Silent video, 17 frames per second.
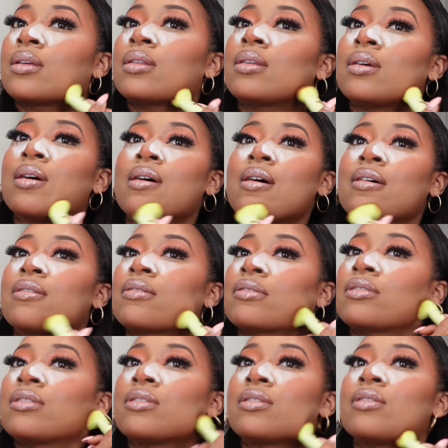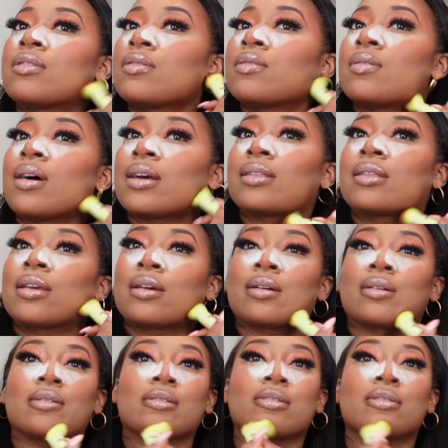The other two I think
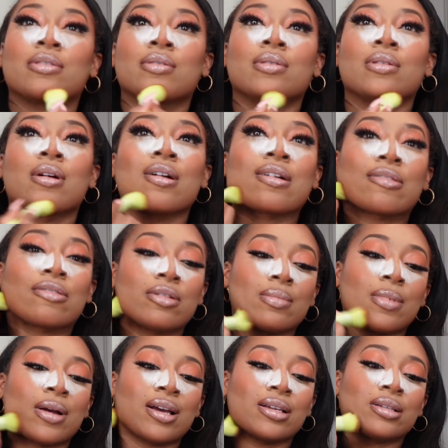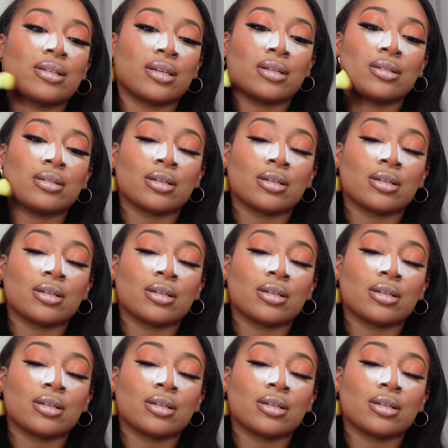are just too dark for my skin